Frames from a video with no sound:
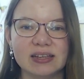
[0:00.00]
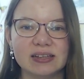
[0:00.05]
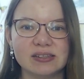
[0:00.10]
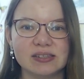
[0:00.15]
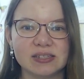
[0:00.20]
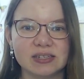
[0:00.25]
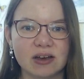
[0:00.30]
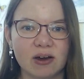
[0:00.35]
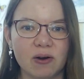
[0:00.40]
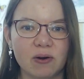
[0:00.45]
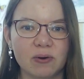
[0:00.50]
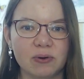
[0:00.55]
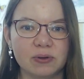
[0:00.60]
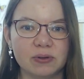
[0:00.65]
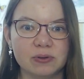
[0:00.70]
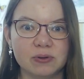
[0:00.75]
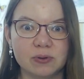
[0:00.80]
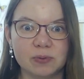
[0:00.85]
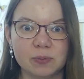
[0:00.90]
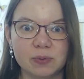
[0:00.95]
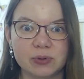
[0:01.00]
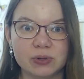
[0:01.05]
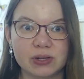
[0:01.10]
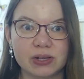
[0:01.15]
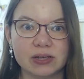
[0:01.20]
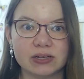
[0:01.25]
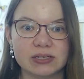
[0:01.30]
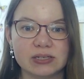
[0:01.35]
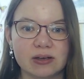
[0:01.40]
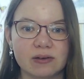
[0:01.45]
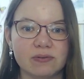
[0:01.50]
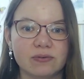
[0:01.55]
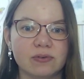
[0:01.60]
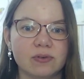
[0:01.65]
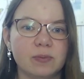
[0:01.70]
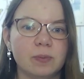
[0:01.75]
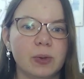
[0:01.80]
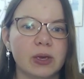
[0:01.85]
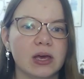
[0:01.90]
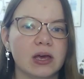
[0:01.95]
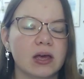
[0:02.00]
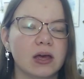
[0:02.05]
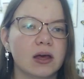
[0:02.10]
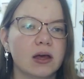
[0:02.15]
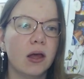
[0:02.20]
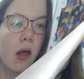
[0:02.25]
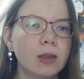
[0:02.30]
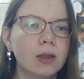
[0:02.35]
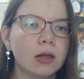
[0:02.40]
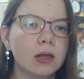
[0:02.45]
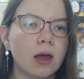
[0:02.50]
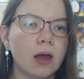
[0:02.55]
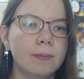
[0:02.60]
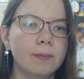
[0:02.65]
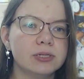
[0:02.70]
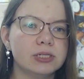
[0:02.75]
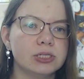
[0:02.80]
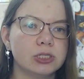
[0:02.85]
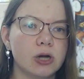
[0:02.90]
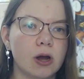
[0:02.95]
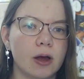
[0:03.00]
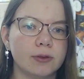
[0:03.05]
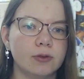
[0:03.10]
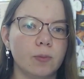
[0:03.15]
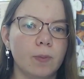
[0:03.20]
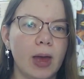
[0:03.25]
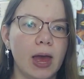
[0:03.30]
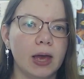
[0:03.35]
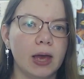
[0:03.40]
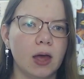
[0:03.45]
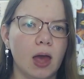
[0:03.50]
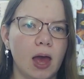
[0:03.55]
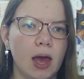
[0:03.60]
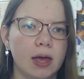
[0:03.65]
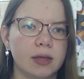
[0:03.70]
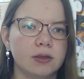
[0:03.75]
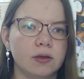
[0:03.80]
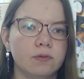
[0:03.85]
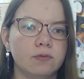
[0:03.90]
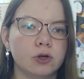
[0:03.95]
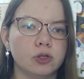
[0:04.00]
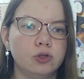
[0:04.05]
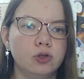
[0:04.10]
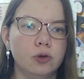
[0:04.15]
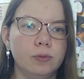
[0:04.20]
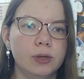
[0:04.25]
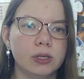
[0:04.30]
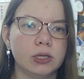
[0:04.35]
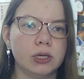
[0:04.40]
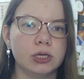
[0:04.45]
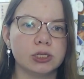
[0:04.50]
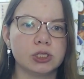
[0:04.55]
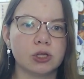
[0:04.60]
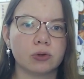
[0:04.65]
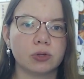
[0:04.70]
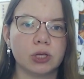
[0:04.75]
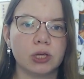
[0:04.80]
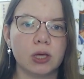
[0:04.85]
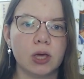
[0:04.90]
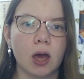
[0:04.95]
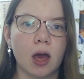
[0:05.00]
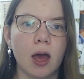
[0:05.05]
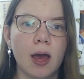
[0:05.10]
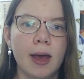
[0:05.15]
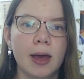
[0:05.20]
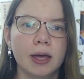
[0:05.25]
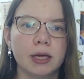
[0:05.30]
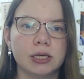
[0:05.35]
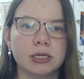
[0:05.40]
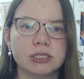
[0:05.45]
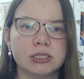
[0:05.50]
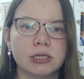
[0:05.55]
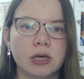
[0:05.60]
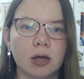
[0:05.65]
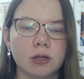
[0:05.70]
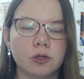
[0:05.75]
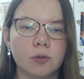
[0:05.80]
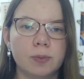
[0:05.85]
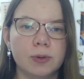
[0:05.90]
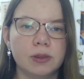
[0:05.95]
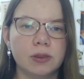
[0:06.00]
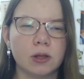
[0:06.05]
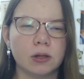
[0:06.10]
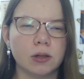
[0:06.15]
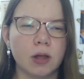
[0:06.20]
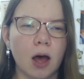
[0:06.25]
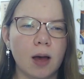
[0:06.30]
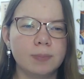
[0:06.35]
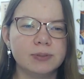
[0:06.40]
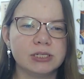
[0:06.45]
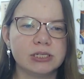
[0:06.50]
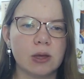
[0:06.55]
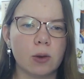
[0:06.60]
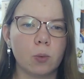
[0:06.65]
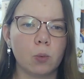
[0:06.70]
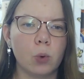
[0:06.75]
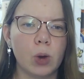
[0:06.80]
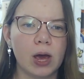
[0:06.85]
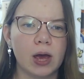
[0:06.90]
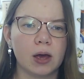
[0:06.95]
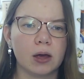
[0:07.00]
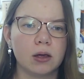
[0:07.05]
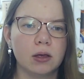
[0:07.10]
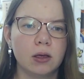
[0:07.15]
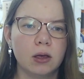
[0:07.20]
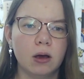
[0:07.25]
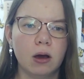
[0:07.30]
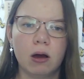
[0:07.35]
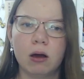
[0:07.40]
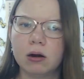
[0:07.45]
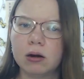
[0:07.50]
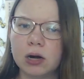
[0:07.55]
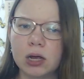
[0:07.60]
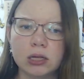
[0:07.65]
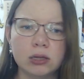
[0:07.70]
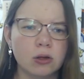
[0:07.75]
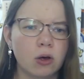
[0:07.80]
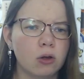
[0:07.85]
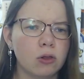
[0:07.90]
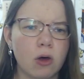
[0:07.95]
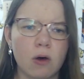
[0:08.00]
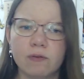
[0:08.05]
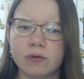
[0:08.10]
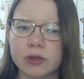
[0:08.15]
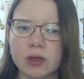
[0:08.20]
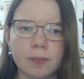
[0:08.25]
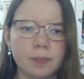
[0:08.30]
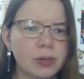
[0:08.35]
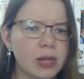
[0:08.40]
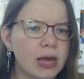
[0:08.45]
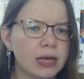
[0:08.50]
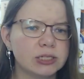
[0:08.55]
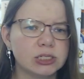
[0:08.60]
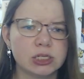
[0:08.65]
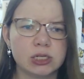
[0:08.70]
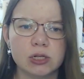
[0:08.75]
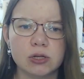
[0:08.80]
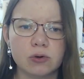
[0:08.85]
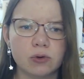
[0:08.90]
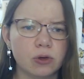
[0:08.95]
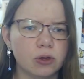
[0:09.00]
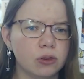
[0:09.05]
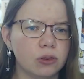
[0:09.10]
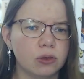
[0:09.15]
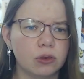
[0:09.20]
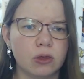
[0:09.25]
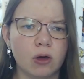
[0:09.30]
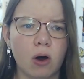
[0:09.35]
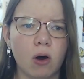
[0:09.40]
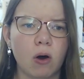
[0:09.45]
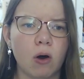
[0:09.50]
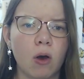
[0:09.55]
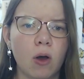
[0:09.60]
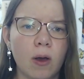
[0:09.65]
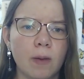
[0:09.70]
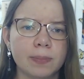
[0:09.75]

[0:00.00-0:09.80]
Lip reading: It's going to be like something bigger. Labastratum, Egghead. What do you mean he's not here? He's got to be in the lab somewhere. I ran all over the place looking, though.